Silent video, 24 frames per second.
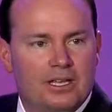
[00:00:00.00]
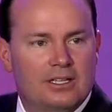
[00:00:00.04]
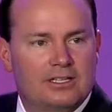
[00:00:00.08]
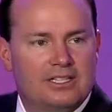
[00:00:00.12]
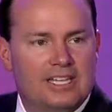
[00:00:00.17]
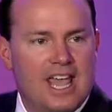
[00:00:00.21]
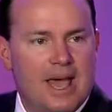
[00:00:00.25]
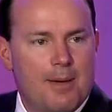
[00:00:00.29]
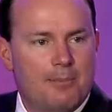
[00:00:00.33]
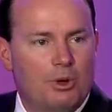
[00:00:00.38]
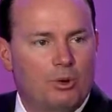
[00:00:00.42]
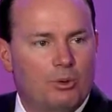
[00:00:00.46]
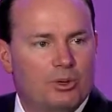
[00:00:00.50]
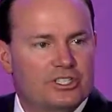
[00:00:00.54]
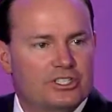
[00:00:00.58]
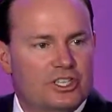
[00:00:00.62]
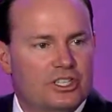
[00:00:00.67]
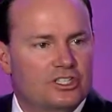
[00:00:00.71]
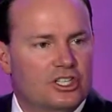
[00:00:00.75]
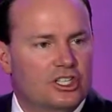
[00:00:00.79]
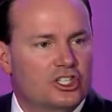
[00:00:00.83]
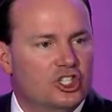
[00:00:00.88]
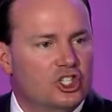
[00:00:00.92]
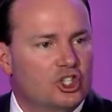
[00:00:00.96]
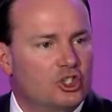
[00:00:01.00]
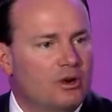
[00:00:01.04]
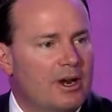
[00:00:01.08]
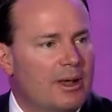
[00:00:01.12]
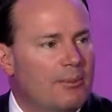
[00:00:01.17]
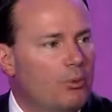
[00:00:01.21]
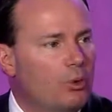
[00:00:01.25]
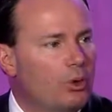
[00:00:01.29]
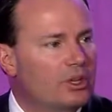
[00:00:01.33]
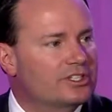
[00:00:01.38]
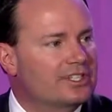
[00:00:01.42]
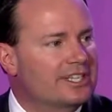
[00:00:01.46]
tamper-resistant
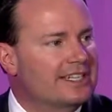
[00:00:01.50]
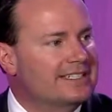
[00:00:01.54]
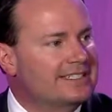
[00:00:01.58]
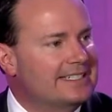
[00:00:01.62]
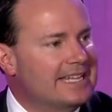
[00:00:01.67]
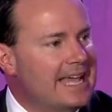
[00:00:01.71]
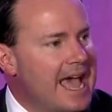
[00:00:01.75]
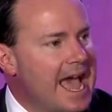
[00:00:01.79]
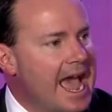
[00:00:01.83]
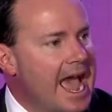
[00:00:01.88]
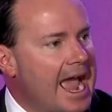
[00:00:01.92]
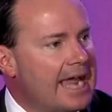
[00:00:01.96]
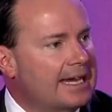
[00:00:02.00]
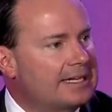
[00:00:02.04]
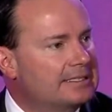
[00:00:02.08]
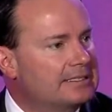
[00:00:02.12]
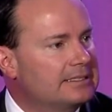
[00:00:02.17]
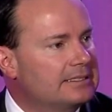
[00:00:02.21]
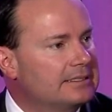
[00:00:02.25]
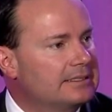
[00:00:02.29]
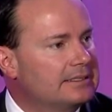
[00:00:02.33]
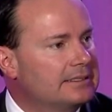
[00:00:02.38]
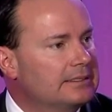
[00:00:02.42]
strip was intact